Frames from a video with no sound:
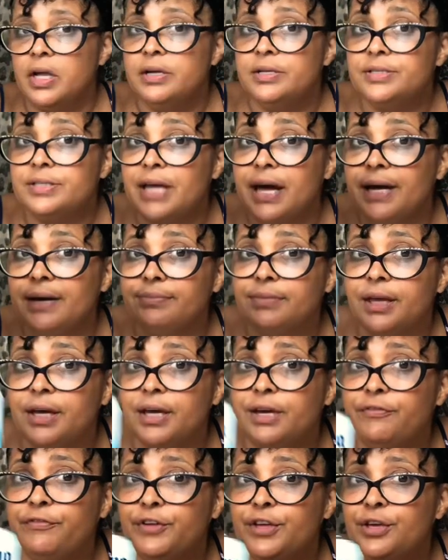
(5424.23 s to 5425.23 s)
Same
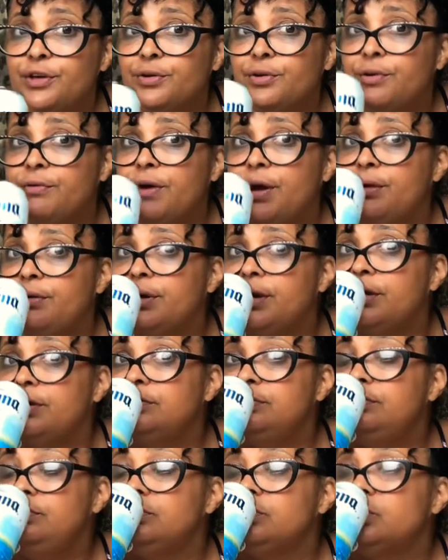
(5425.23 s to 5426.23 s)
thing for you, Corona.